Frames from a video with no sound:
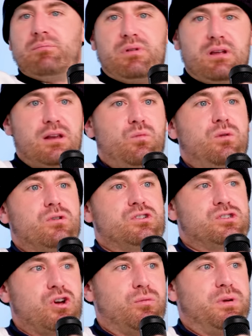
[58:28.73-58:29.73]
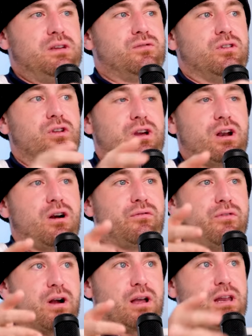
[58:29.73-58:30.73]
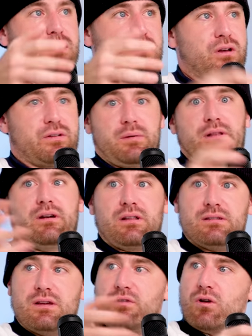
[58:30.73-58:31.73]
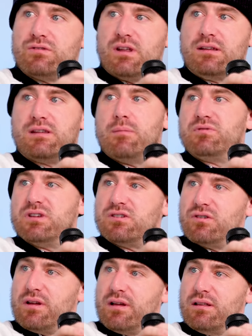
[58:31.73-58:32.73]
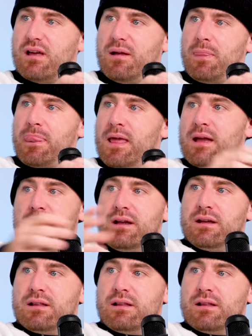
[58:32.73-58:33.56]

And yeah, and we were so peaceful. Look at our fucking emails. I mean, look at this. Ever goes to like deposition or anything like that? Yeah.